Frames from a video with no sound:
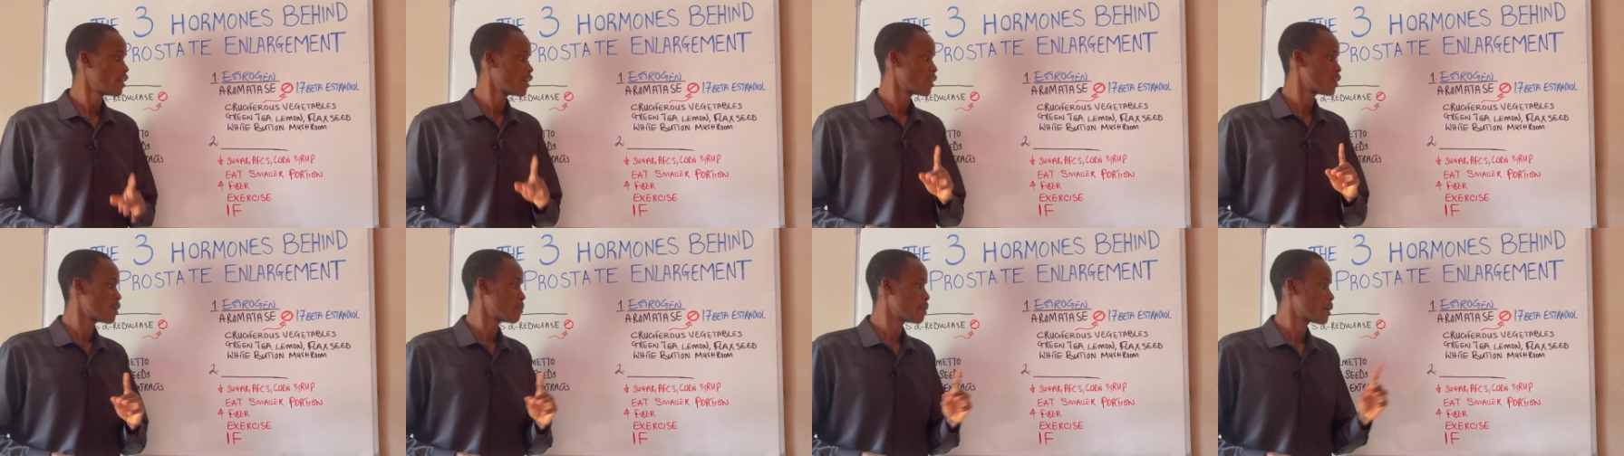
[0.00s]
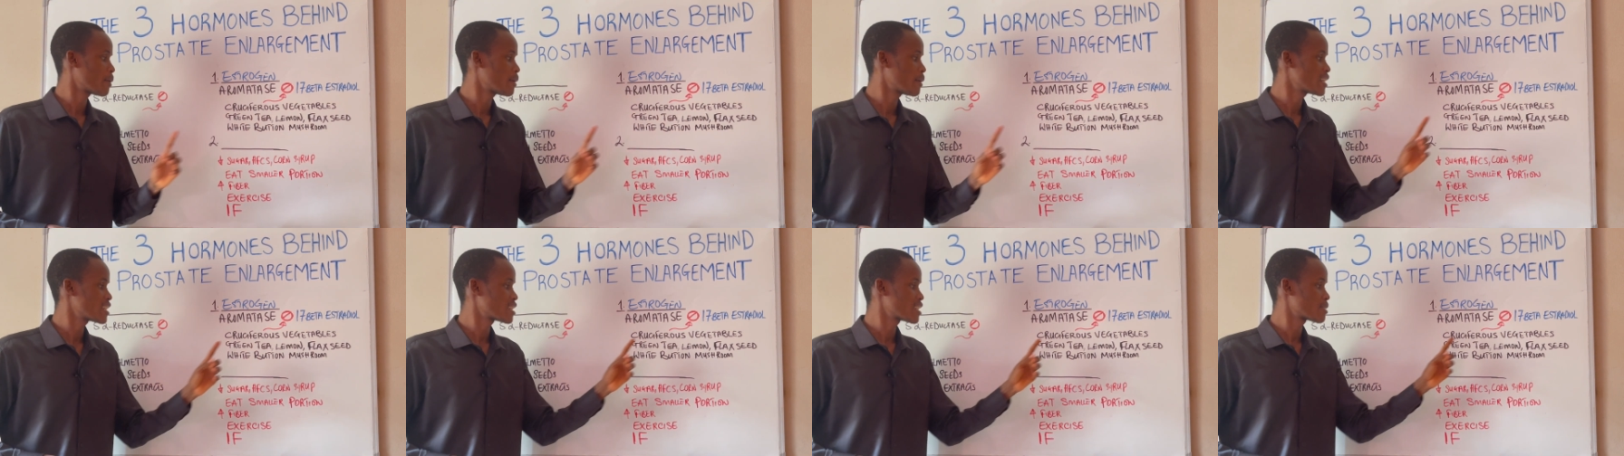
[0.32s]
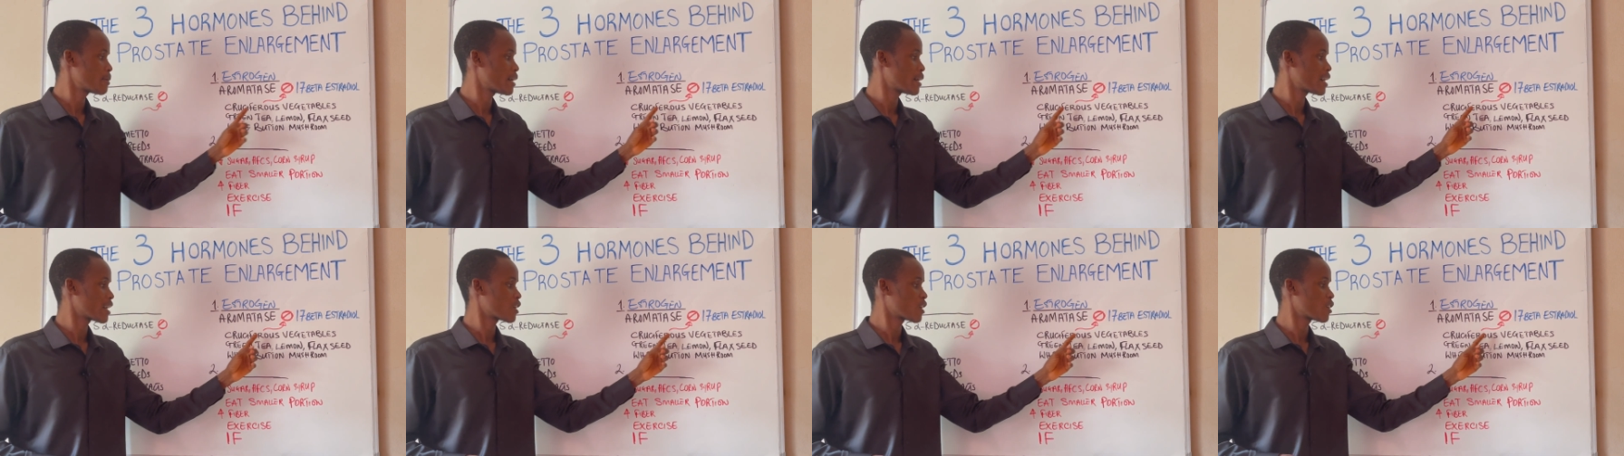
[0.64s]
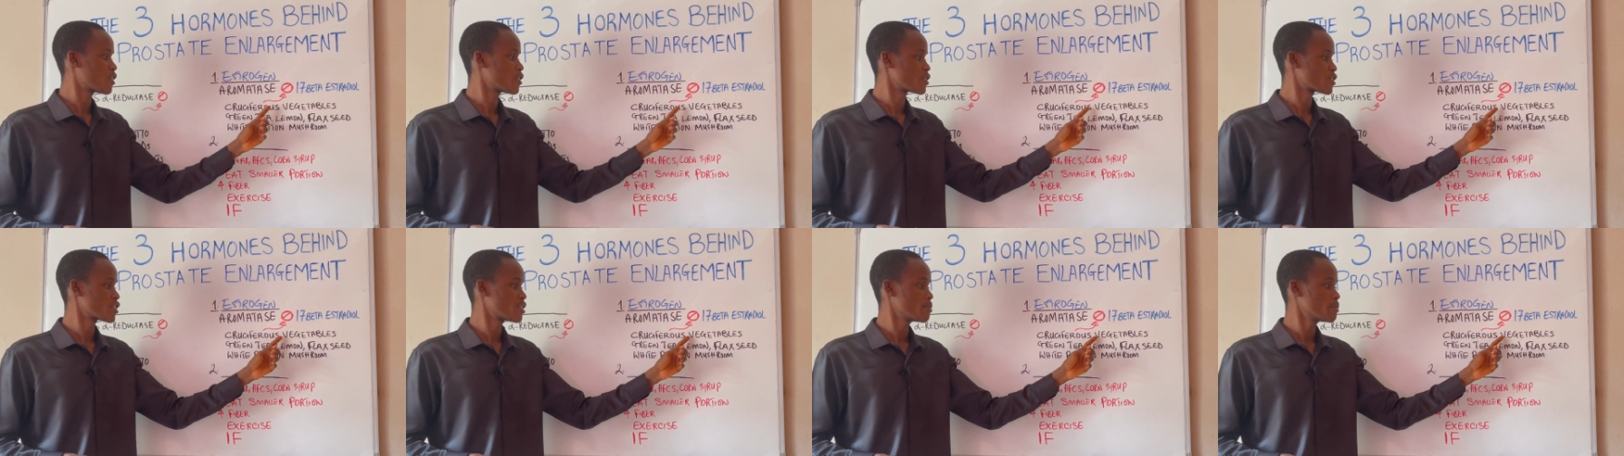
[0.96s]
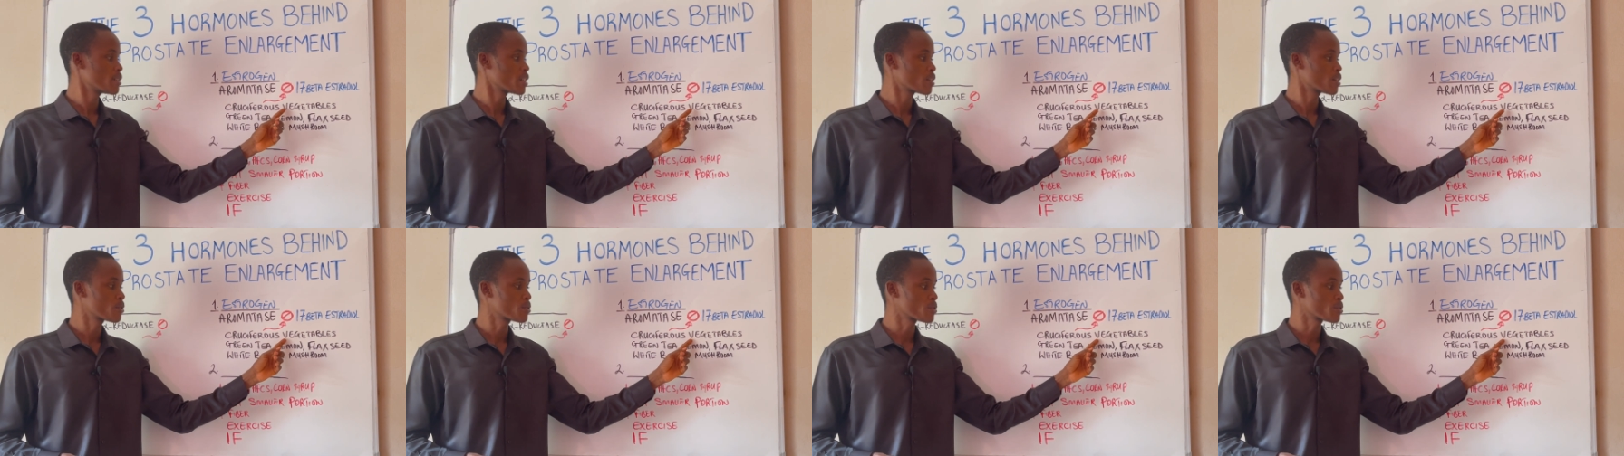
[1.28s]
Number one is by
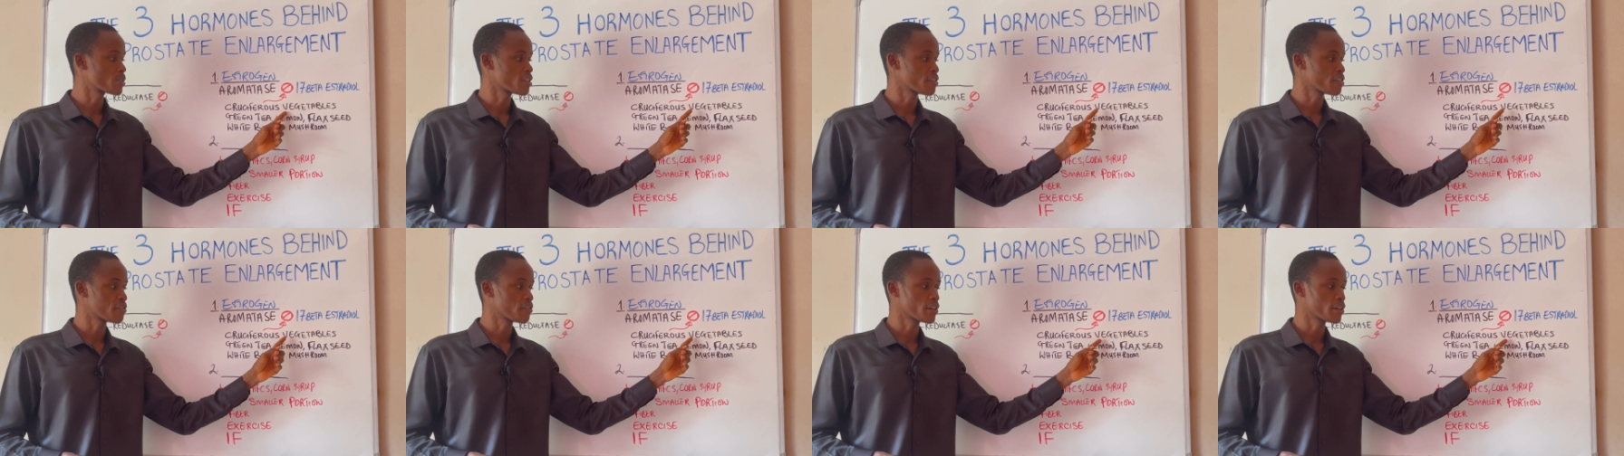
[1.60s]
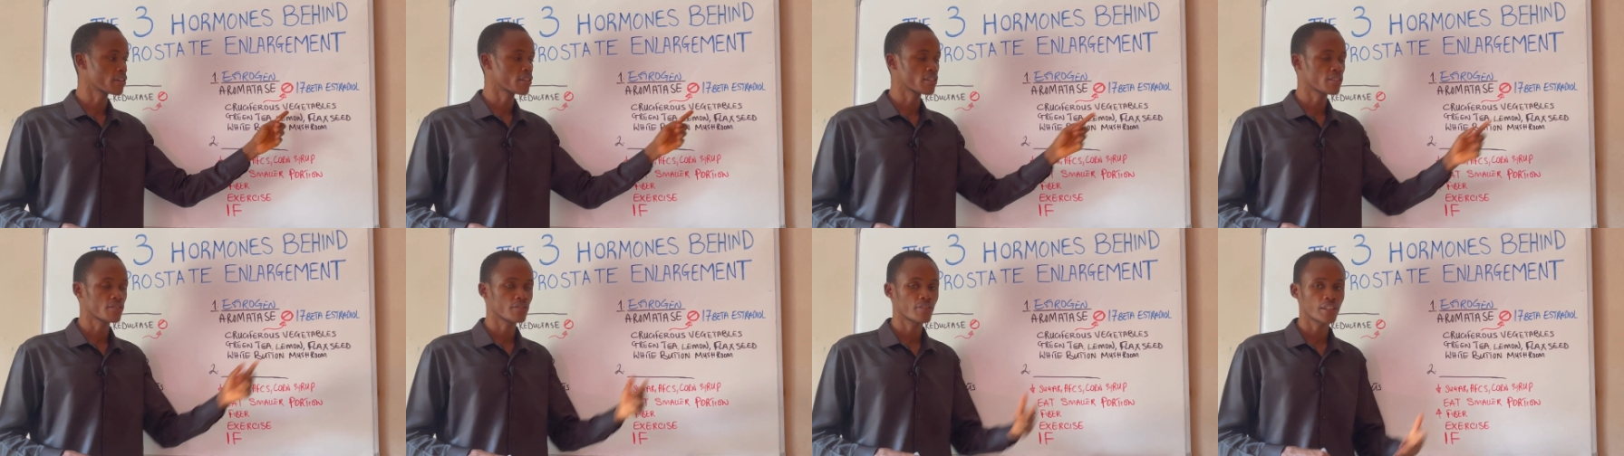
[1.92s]
consuming cruciferous